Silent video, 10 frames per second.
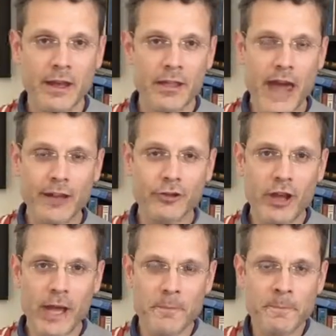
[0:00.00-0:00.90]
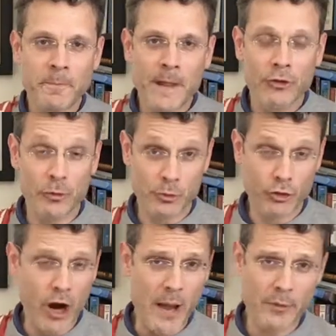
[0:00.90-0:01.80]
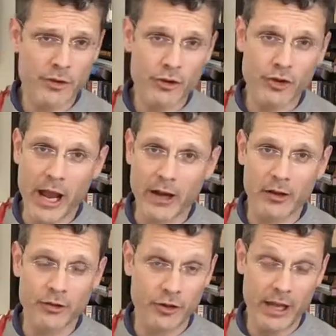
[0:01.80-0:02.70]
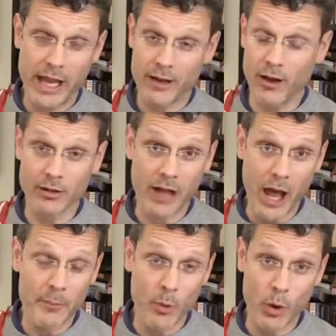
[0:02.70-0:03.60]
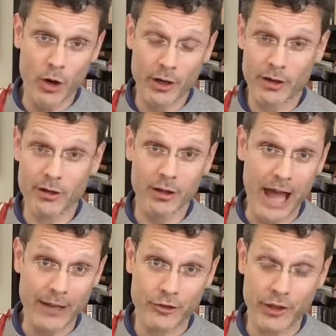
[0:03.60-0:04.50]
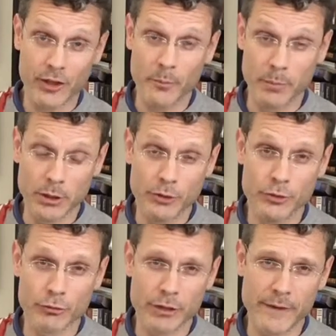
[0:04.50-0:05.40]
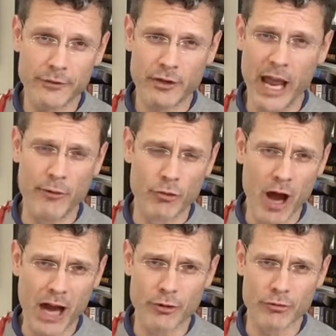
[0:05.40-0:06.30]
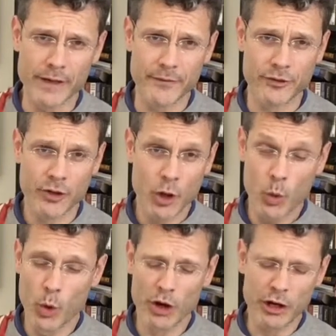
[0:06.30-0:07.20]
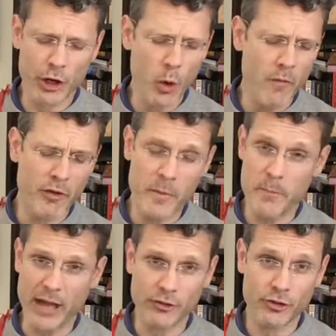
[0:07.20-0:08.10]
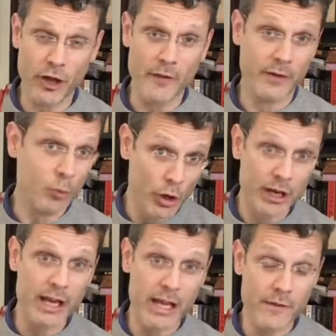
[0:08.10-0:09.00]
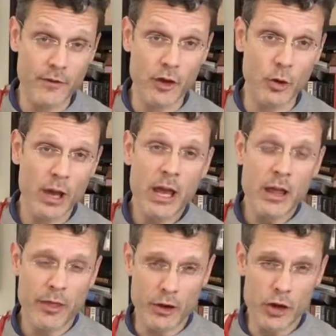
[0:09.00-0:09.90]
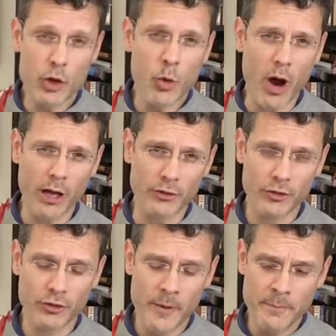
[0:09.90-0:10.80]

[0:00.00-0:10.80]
That's it. Subscribe to the channel to get a lot more classic blues riffs and rock riffs. We're going to go over the best stuff, and we're going to give you the nuanced